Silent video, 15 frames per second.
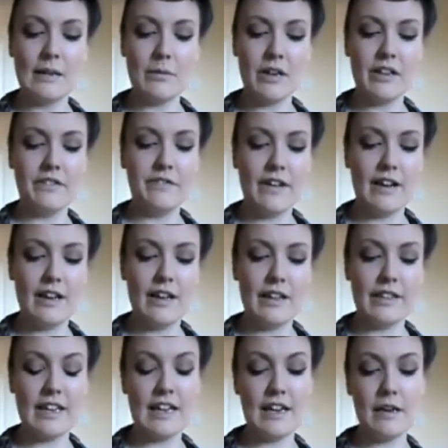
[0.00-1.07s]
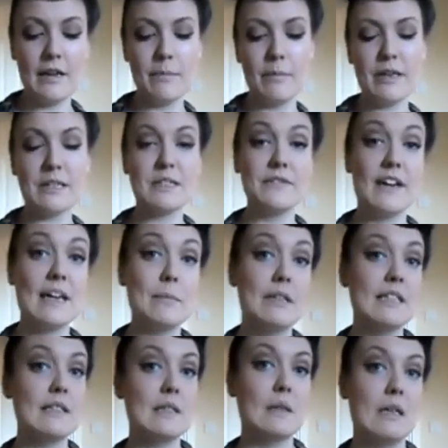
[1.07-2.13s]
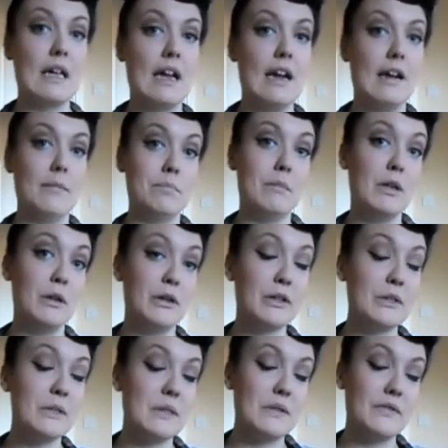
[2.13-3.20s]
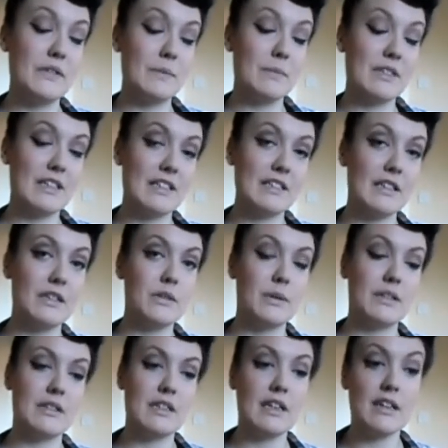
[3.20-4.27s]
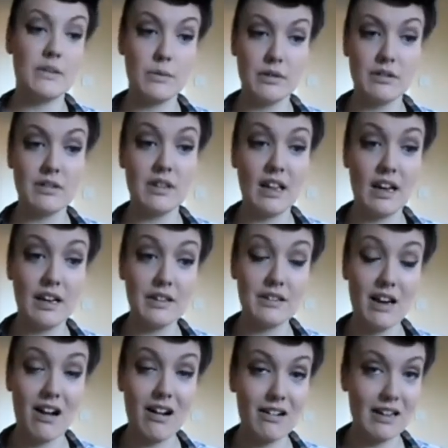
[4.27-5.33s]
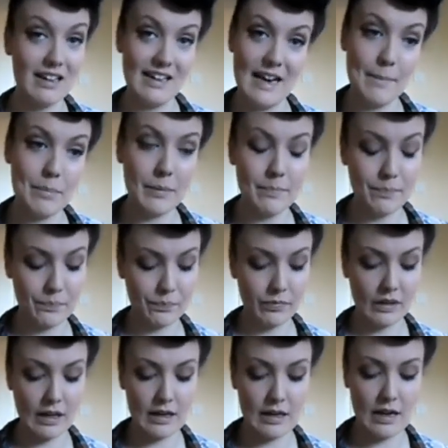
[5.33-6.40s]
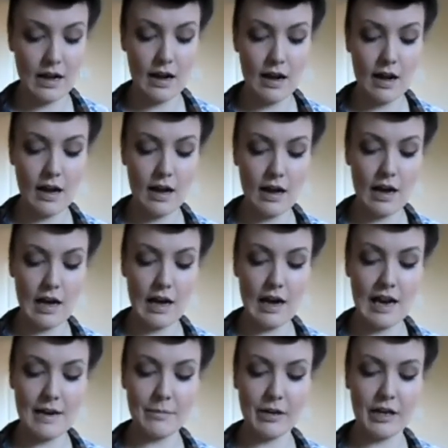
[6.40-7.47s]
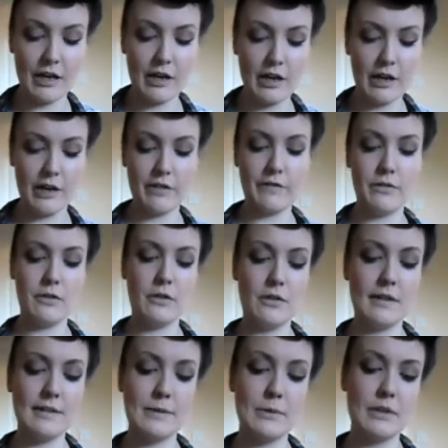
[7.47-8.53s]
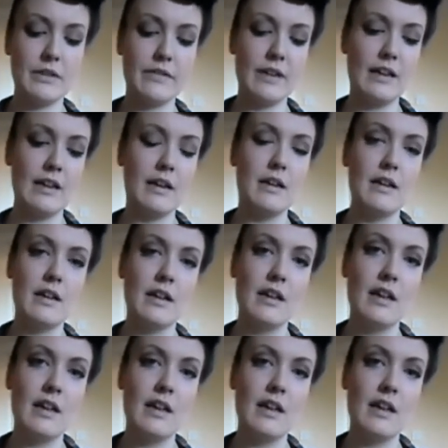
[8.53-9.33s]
Now, one of the most famous looks from the 1920s was the dark lip. I'm going to go for sort of a